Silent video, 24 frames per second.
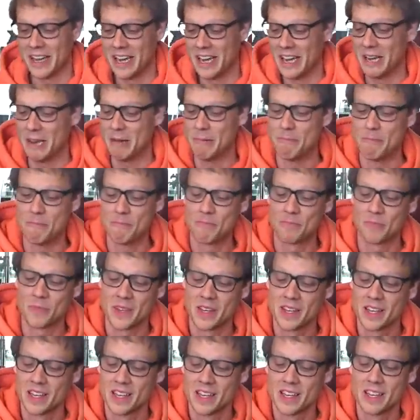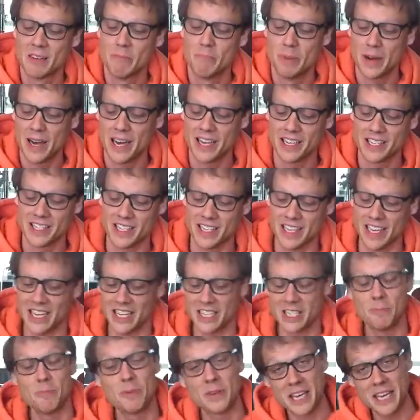Um, but uh,
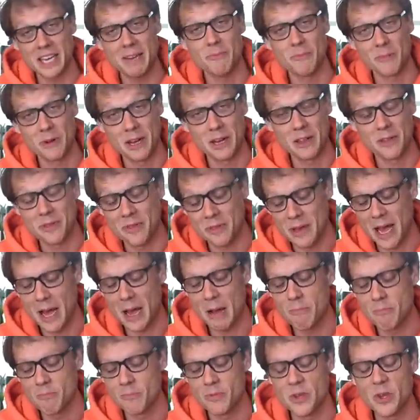to begin with, uh,